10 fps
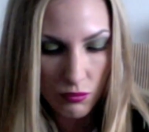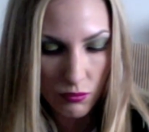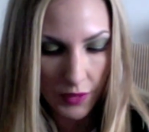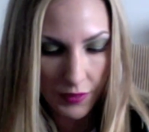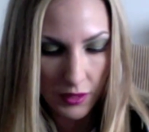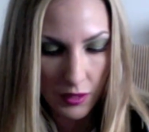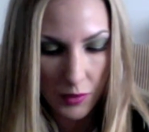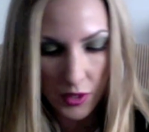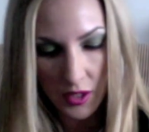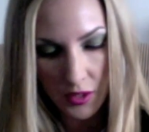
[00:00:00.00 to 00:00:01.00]
Let the
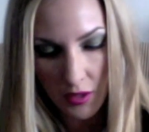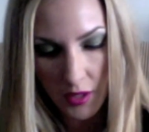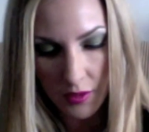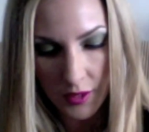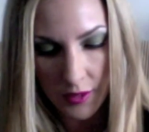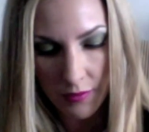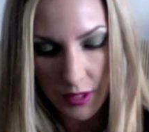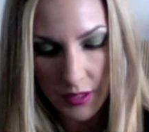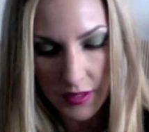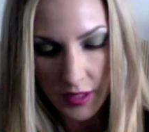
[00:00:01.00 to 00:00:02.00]
brush air dry, no need to
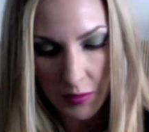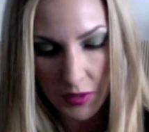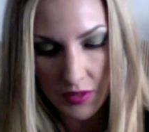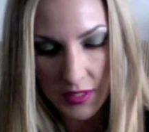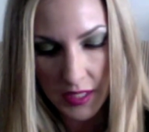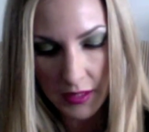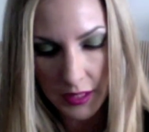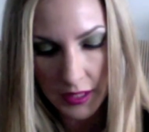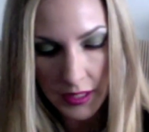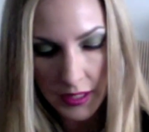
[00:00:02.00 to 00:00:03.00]
rinse. Can be used daily.